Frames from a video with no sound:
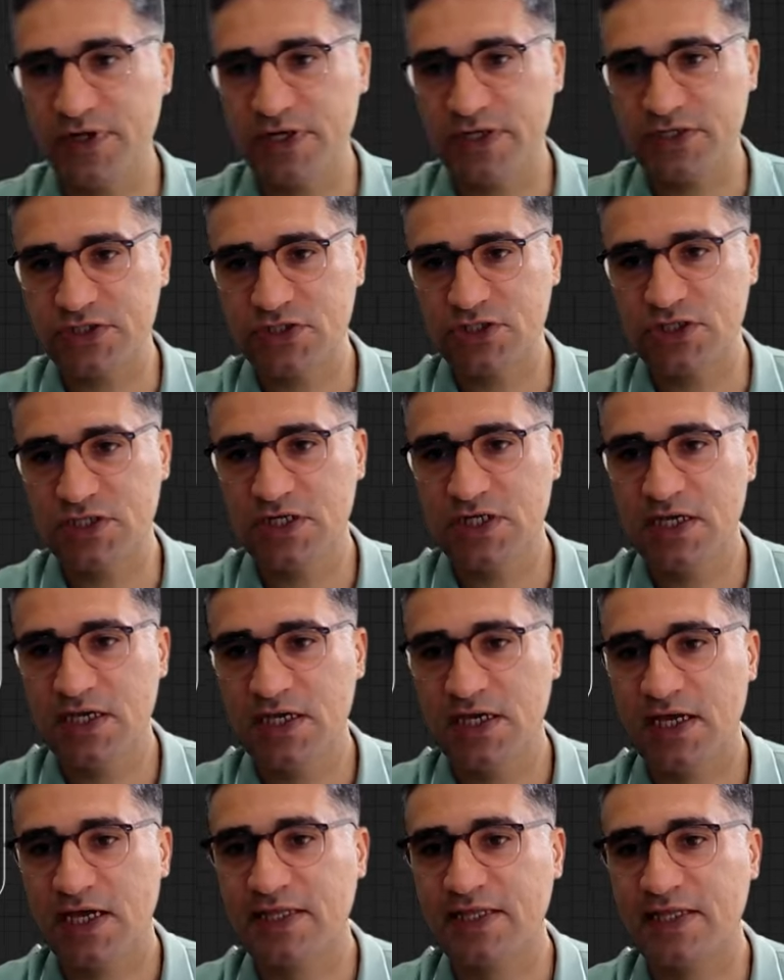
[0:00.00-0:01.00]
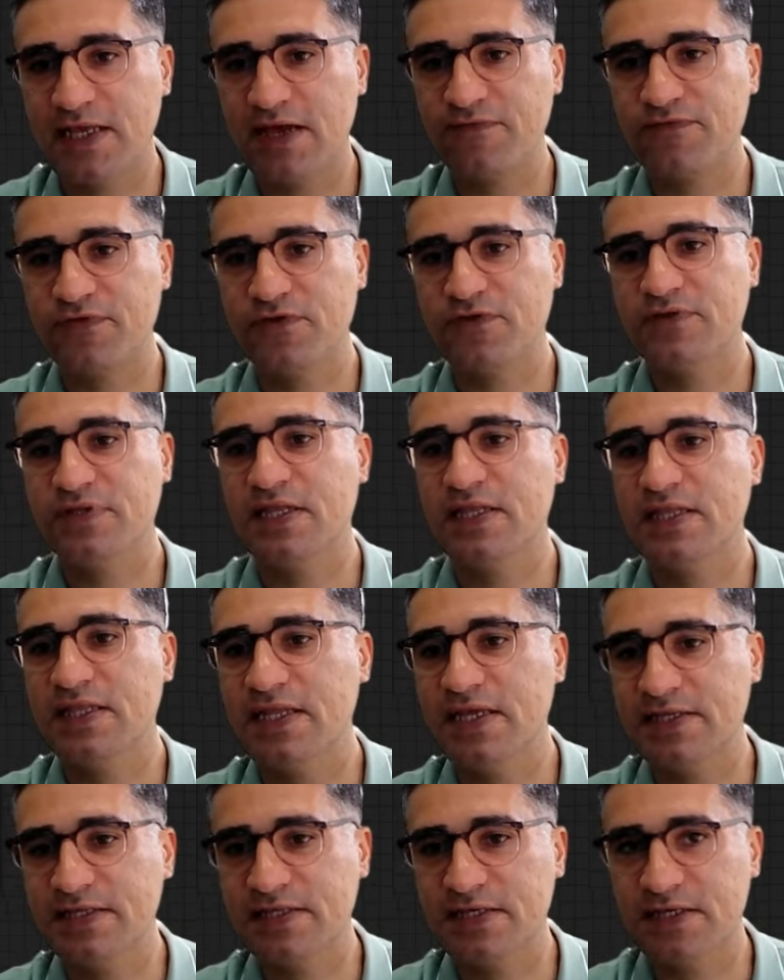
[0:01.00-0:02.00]
bridge. And after that,
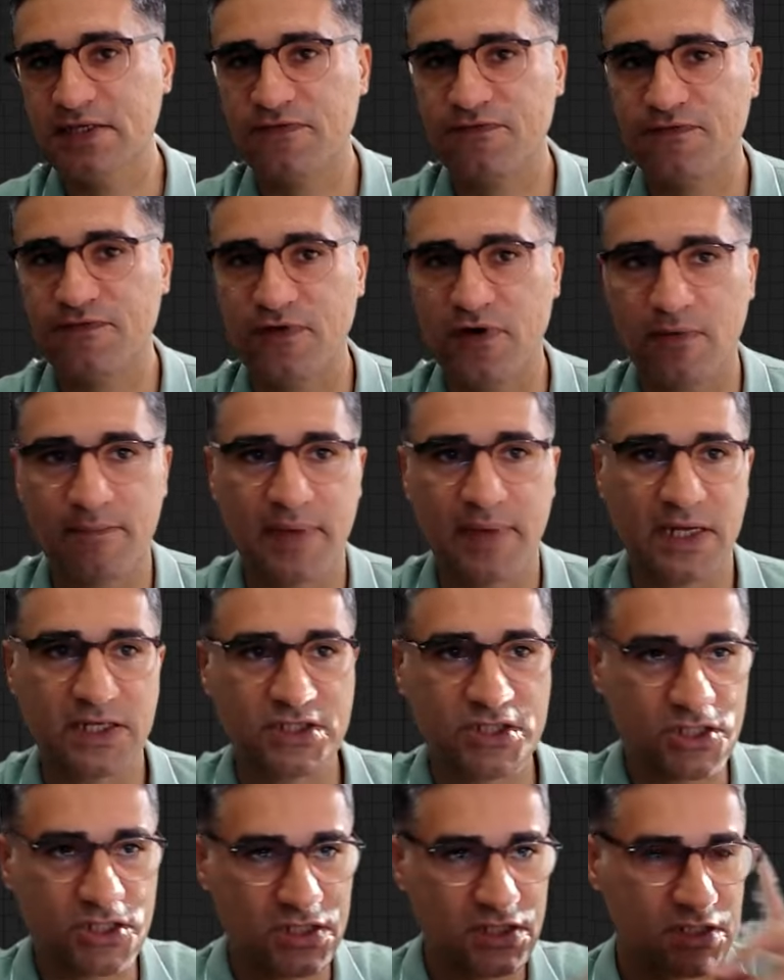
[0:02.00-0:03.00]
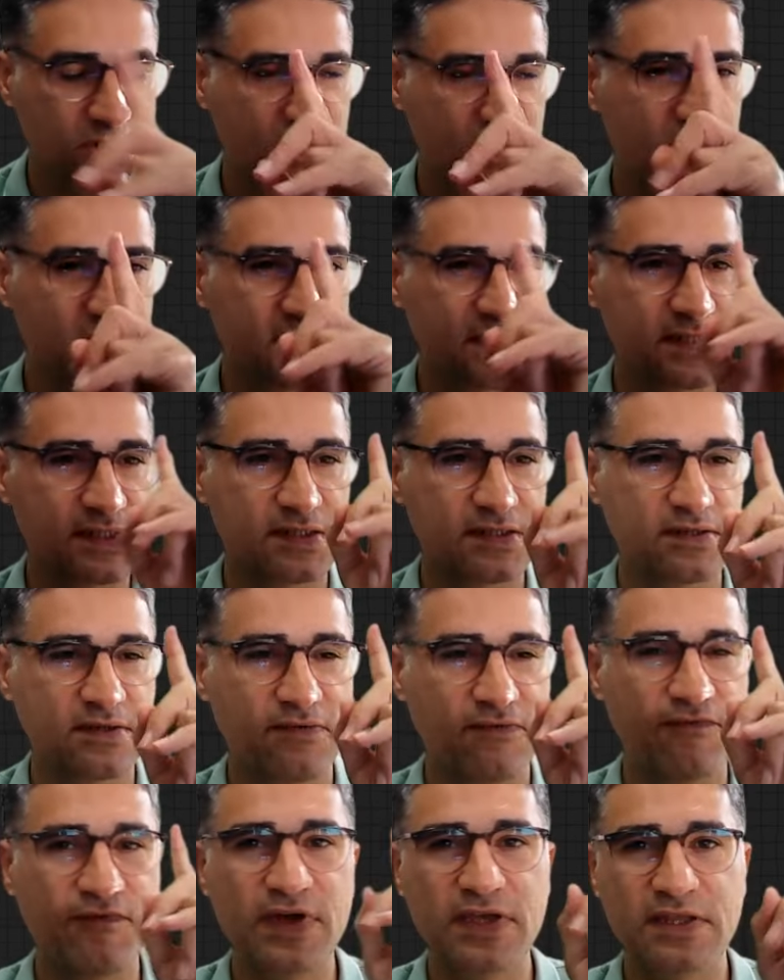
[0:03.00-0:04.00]
latent from batch. Just
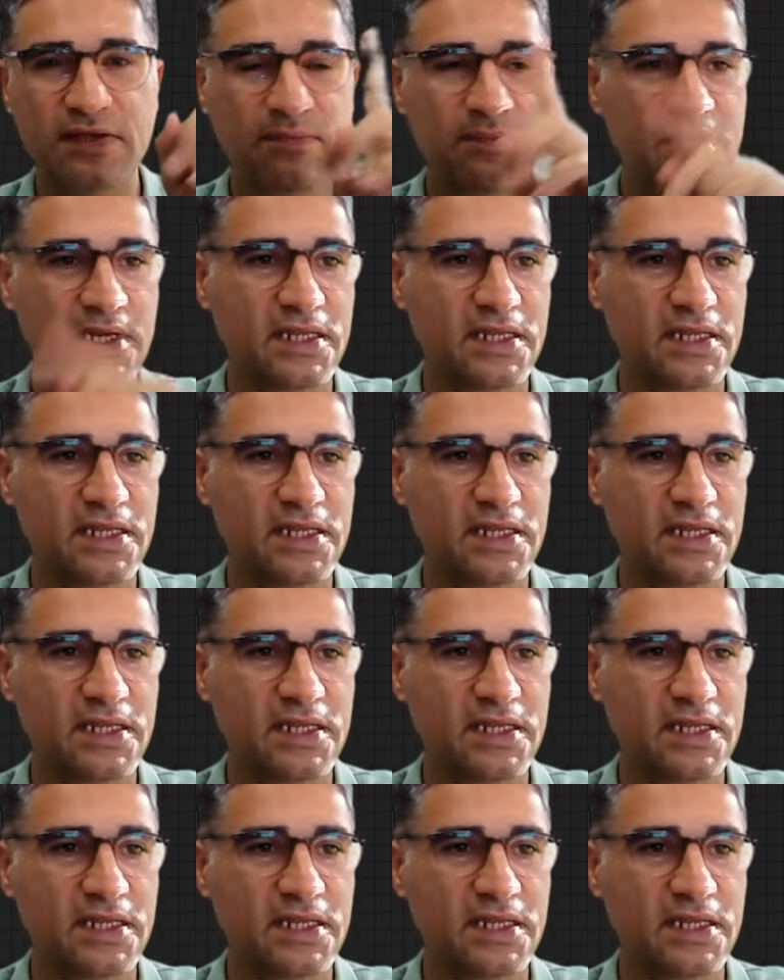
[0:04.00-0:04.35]
wait a